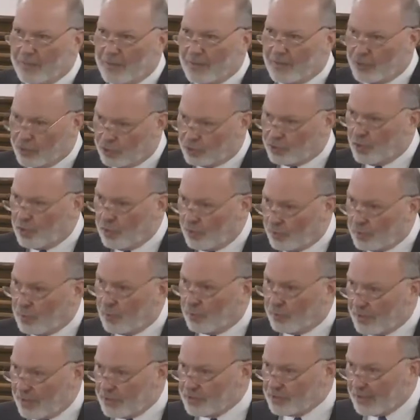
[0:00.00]
The two year
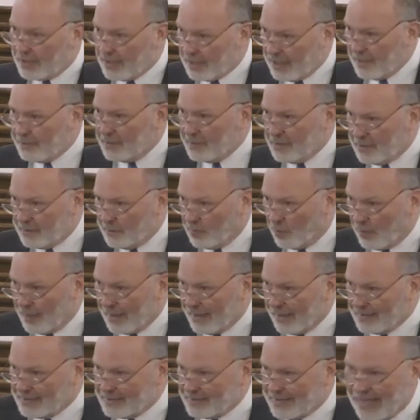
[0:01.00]
old doesn't get up in the
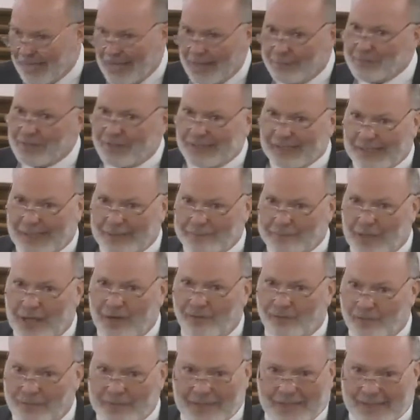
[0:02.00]
morning and say, I'm going to keep
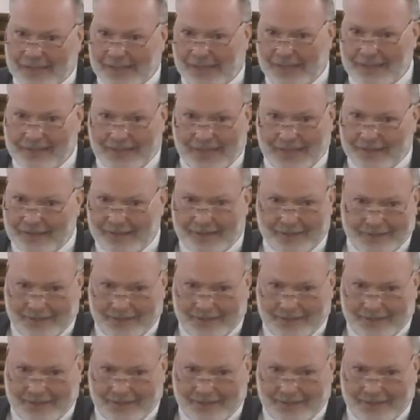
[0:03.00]
mom from getting anything done